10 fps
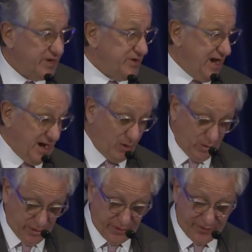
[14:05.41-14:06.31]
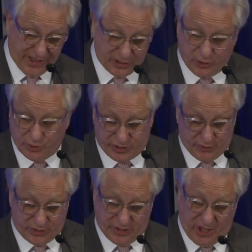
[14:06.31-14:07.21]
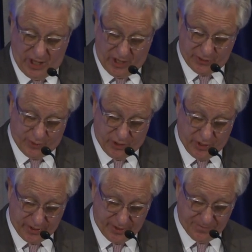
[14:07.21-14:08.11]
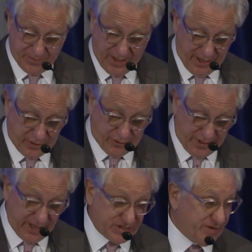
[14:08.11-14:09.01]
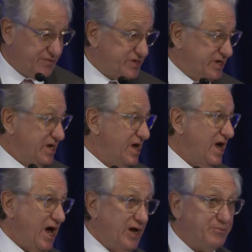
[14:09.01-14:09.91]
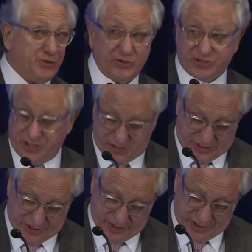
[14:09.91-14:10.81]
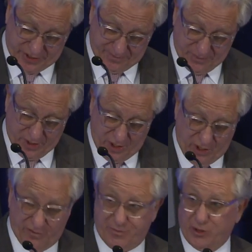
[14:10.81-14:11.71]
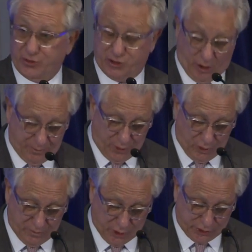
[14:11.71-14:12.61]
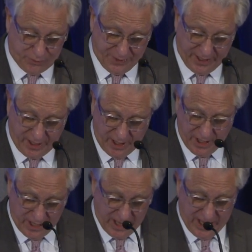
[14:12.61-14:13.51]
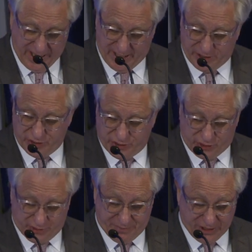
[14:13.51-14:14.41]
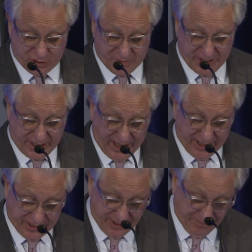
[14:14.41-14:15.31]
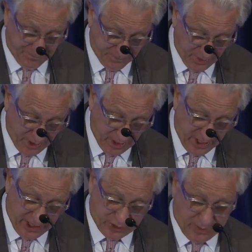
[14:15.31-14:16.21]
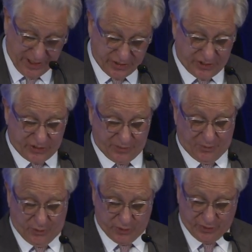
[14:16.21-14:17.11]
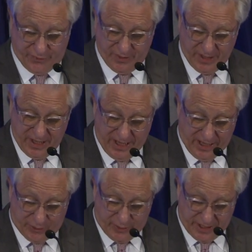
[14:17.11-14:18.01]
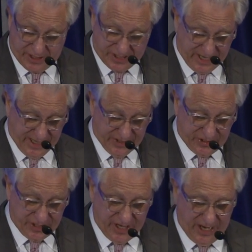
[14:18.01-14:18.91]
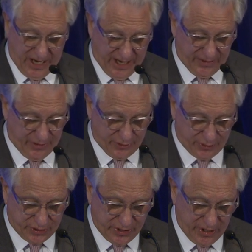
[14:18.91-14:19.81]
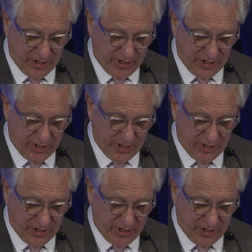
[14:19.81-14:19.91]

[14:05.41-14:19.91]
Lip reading: Now, thanks also to the hard work, creativity, and persistence of both Jean-Paul Montupé and Dr. Benjamin Akande, as well as the support of Edwina Sands and those